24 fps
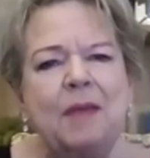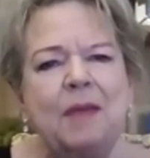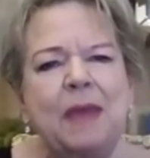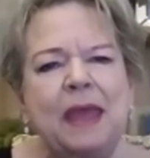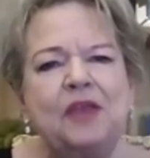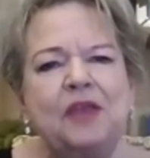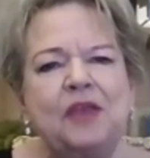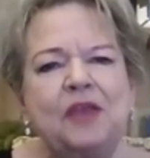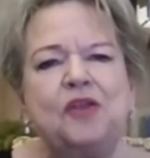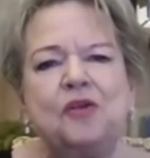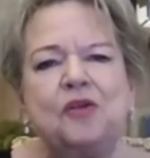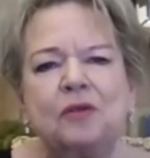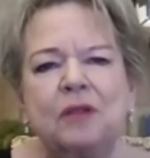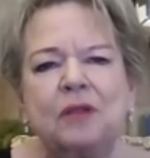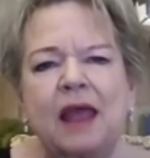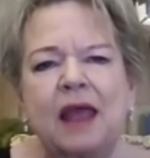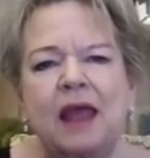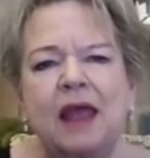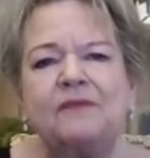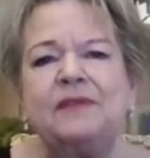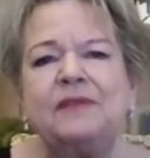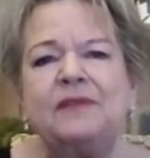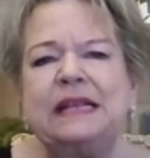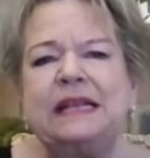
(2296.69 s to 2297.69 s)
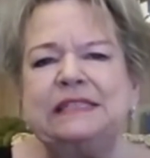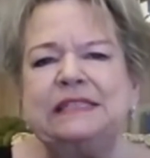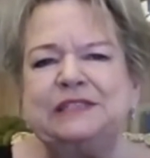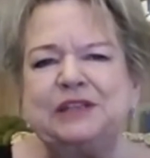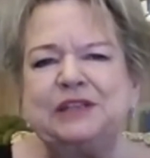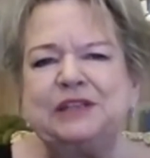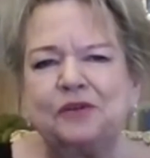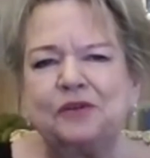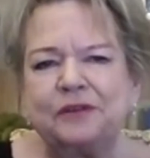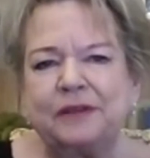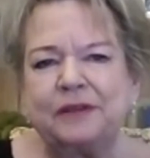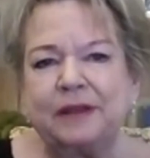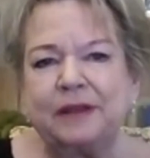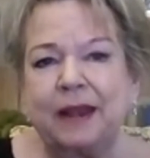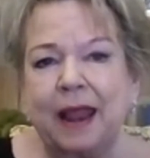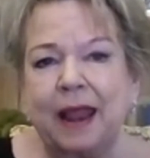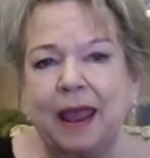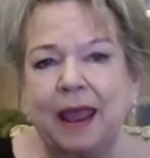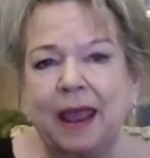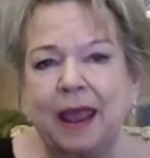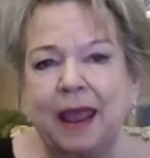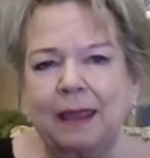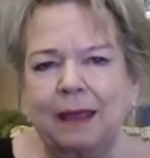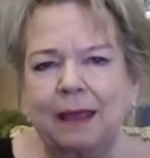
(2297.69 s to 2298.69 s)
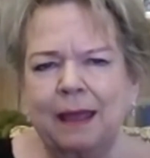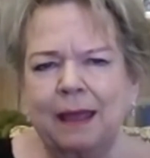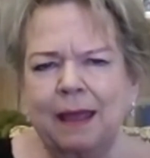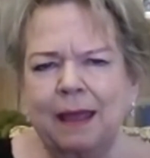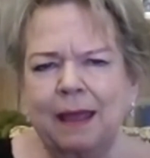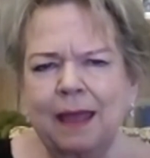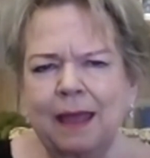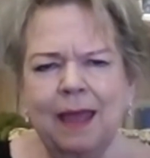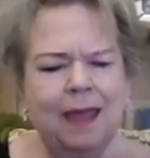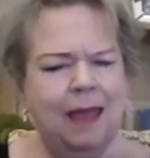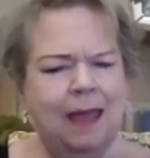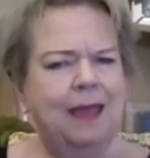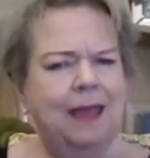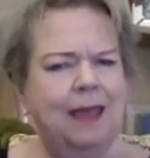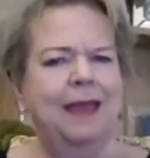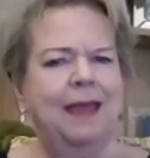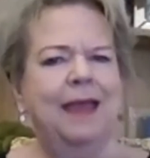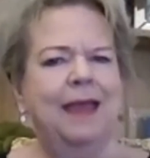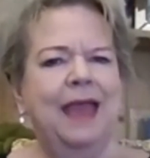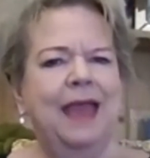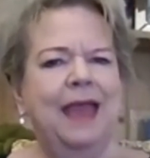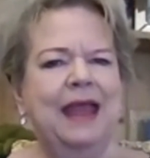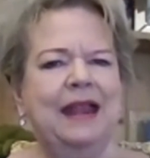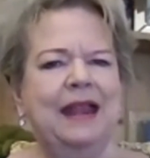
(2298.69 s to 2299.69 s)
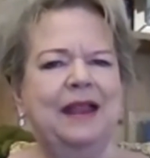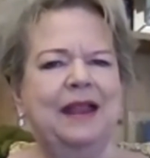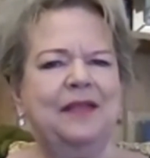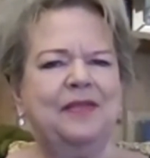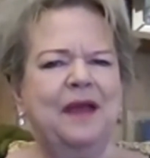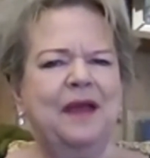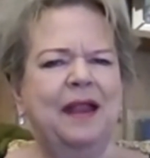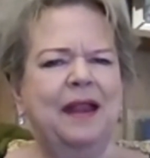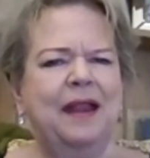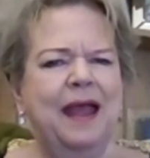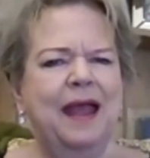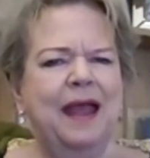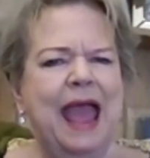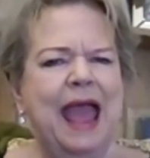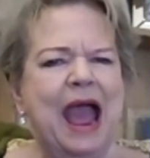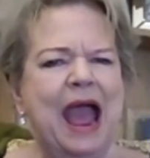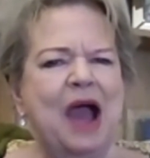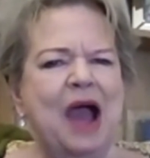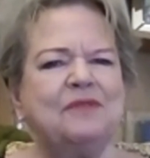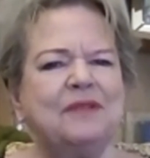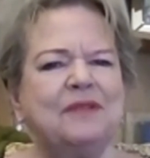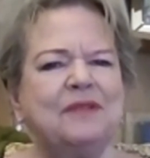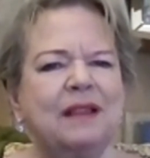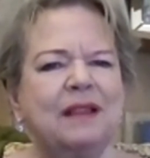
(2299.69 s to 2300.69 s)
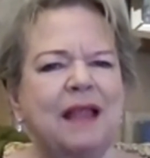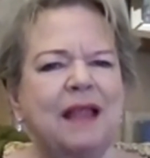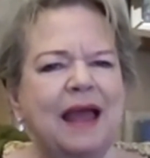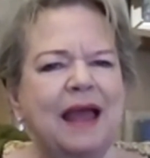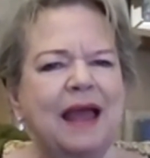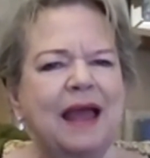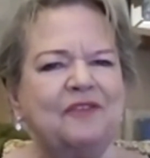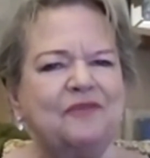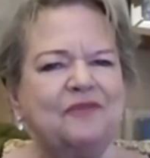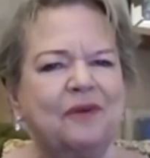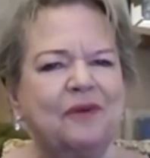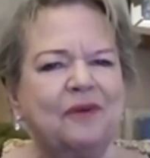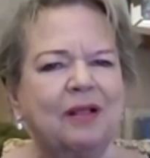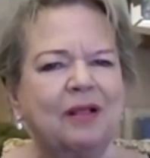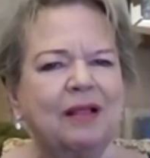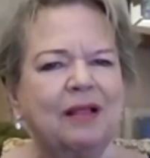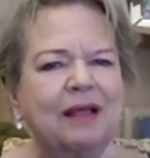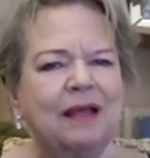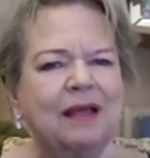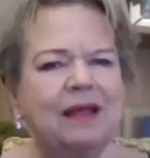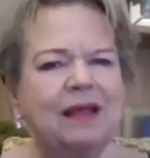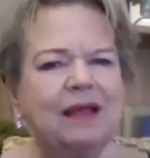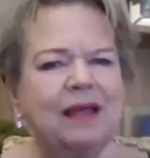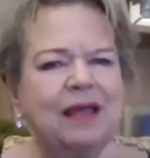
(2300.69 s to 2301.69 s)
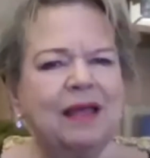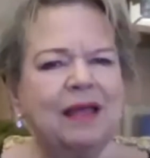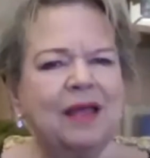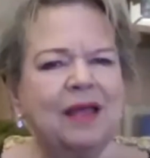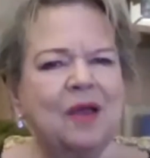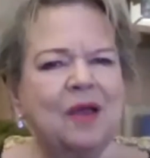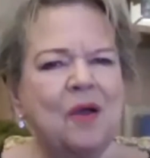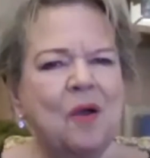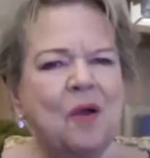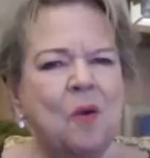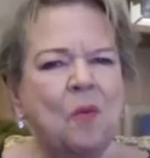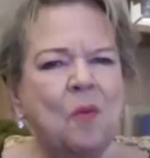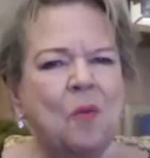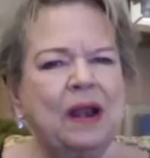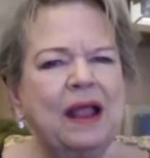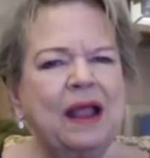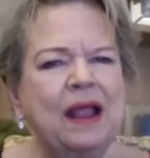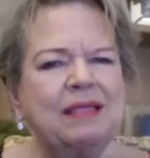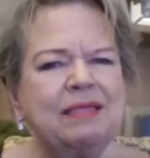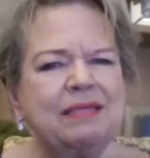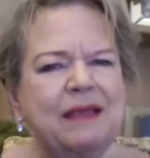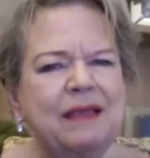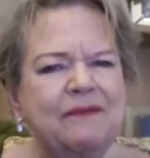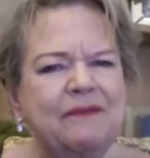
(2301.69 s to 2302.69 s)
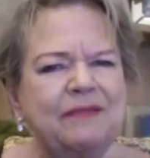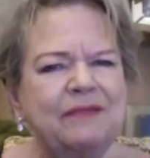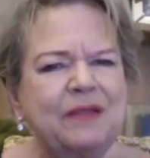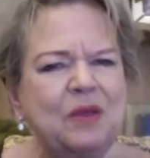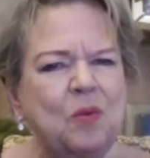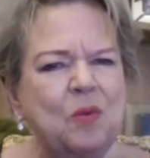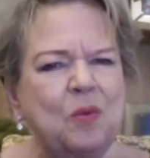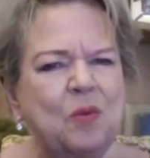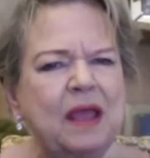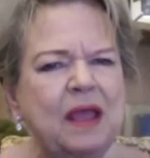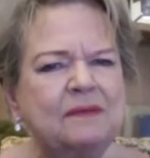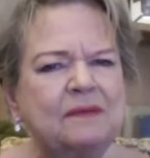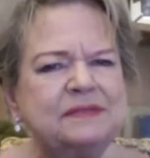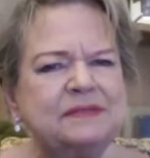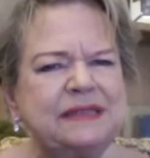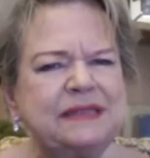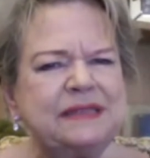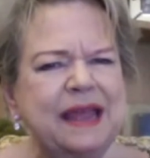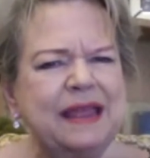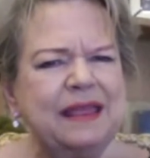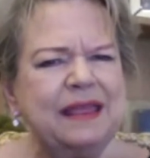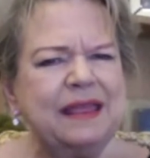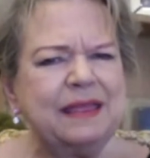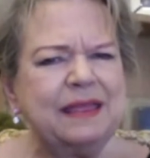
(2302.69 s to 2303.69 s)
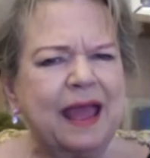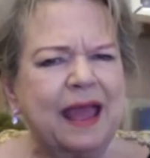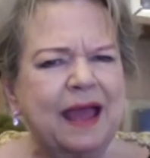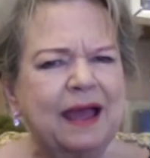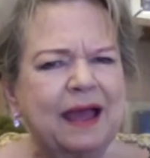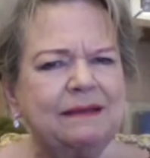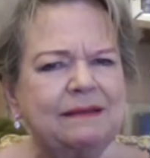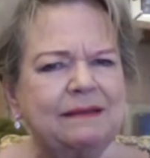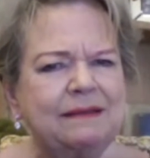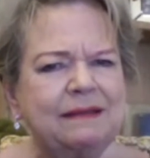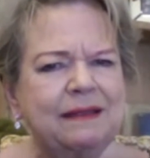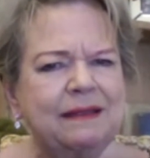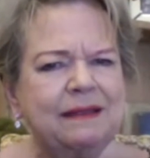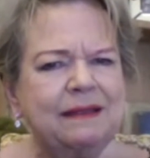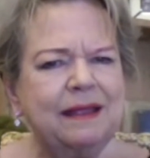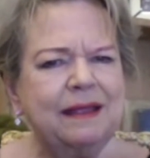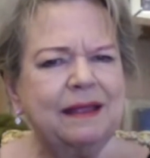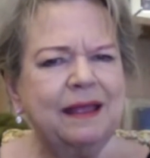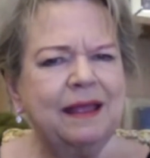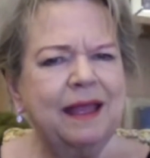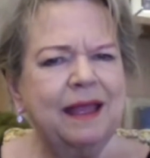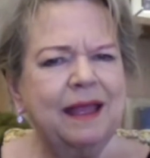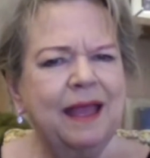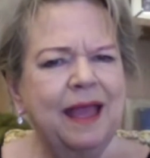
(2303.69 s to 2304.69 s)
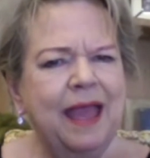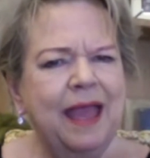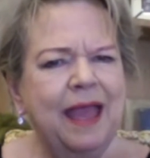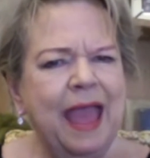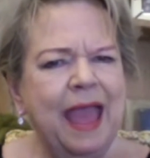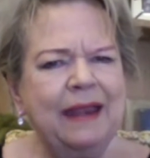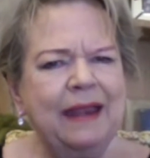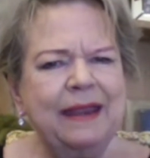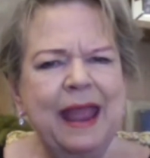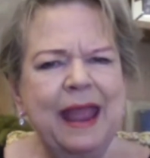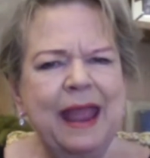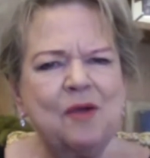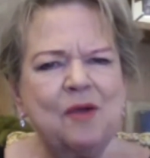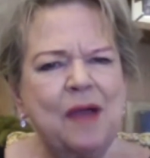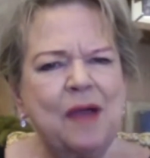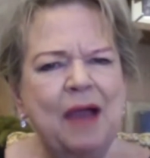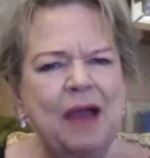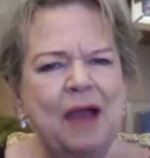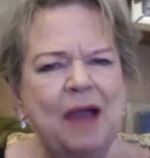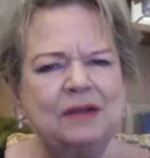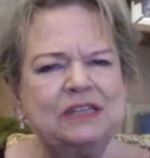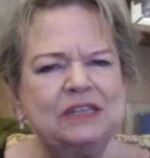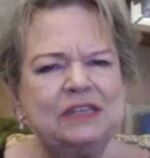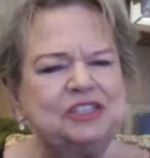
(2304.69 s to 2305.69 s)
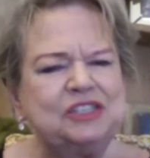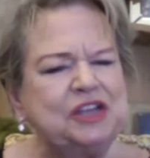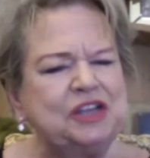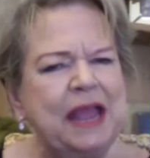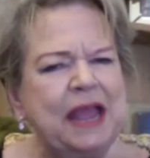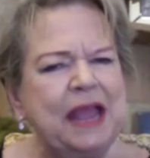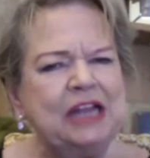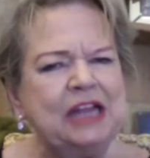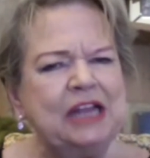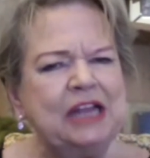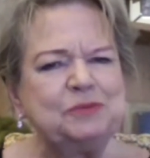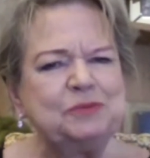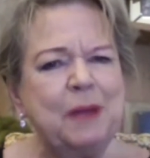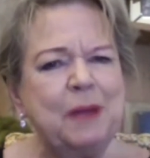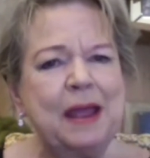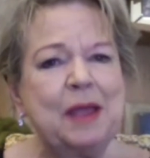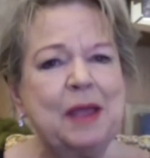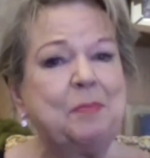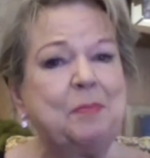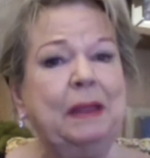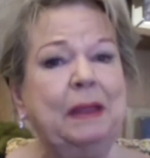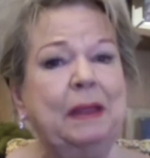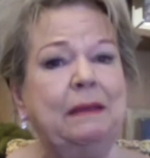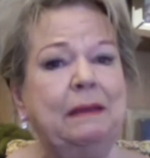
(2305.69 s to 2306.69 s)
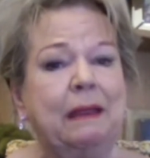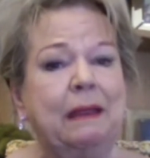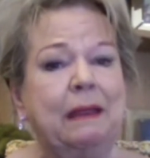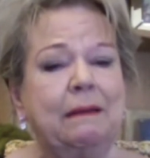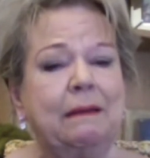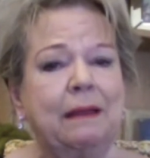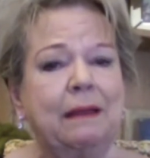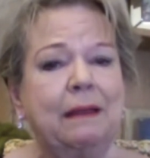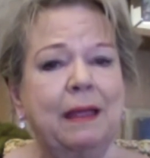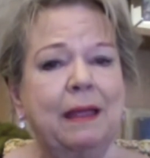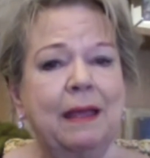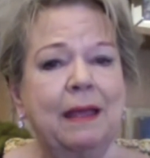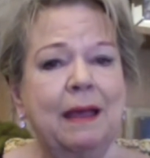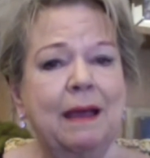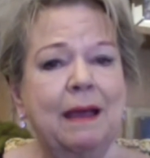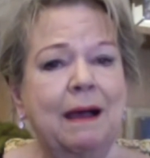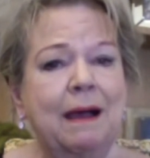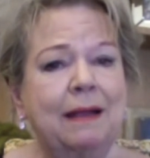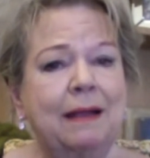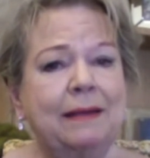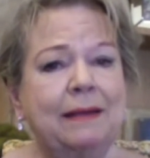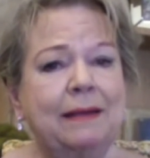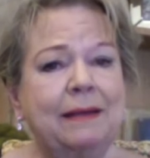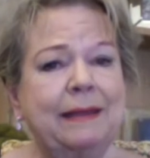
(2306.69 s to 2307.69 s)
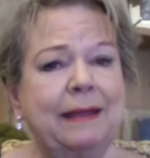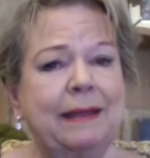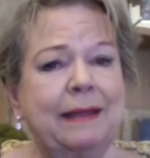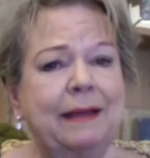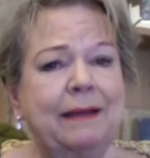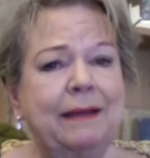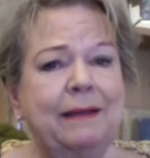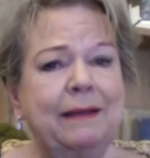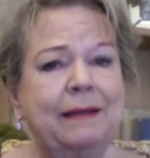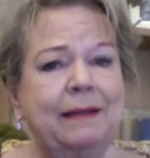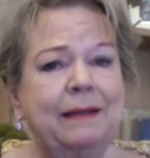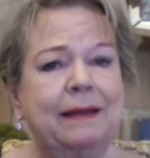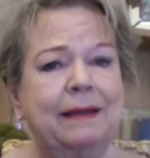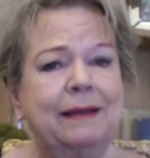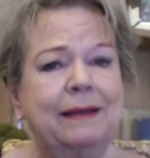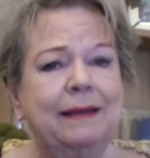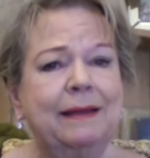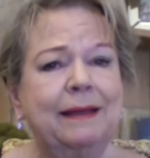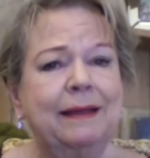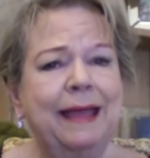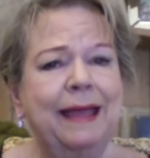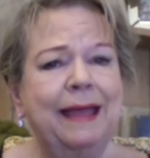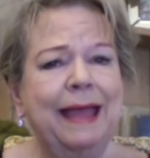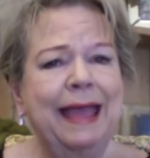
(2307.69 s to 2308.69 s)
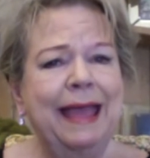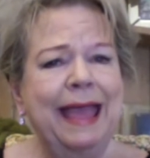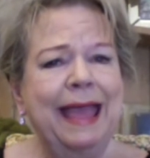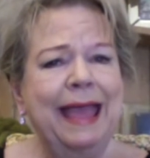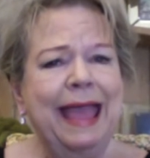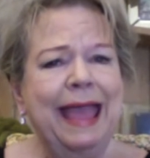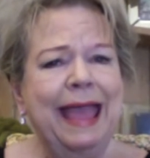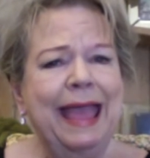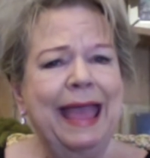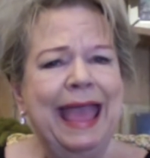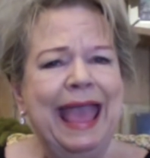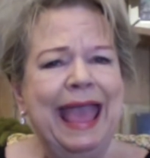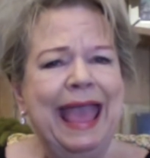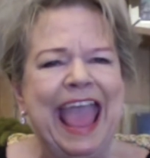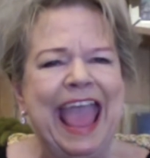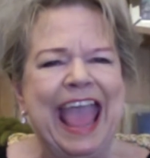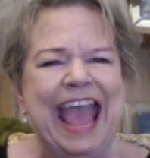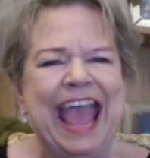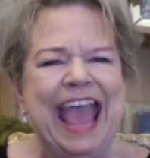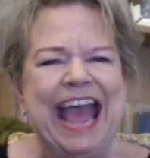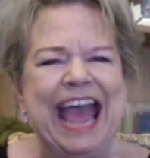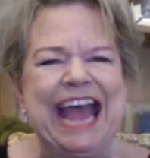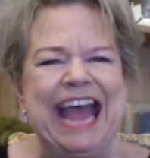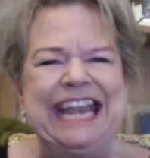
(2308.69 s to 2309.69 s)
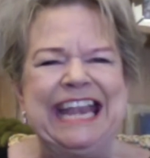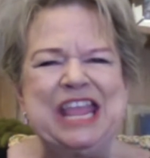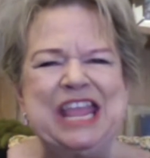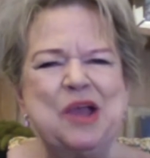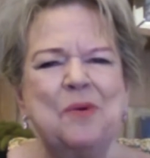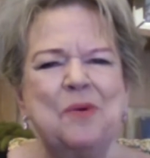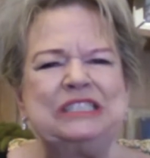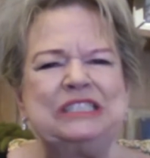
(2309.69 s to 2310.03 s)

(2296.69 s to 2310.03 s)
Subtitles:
your life easier today?" And I thought, how delightful. What a lovely way of saying that. And how it changed my opinion, I'll tell you. And, so it's